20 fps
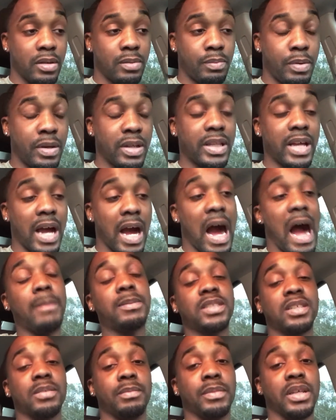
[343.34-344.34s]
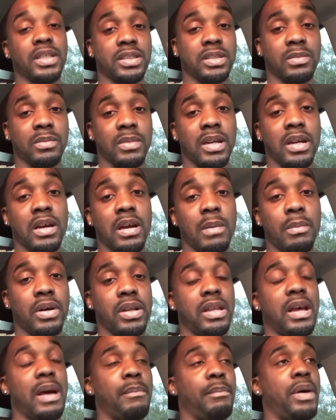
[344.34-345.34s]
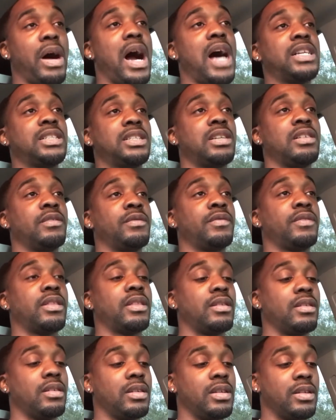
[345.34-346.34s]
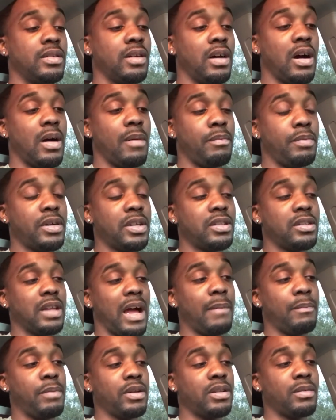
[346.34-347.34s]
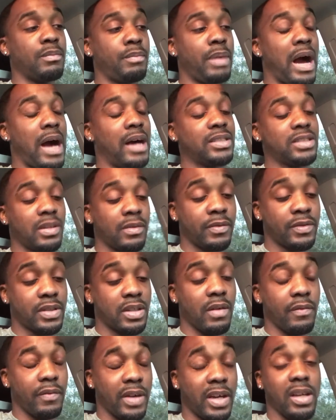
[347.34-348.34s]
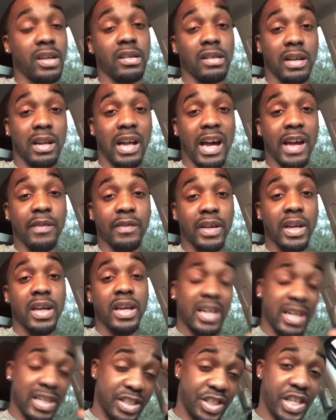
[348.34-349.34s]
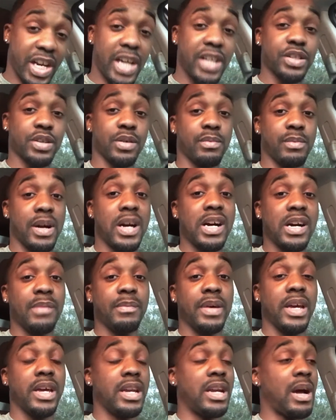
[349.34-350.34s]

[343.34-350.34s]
put that optimism, put that positive, put the positive stuff in your life and change your mind, man.